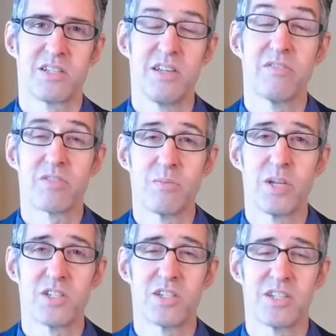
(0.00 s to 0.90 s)

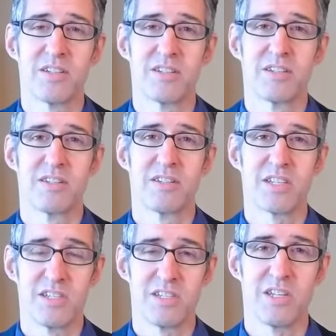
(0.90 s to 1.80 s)
information
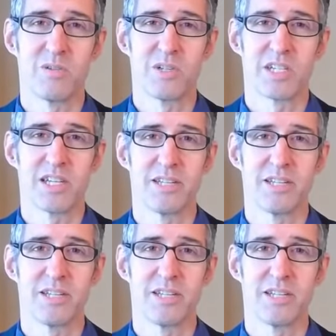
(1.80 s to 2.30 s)
continuously.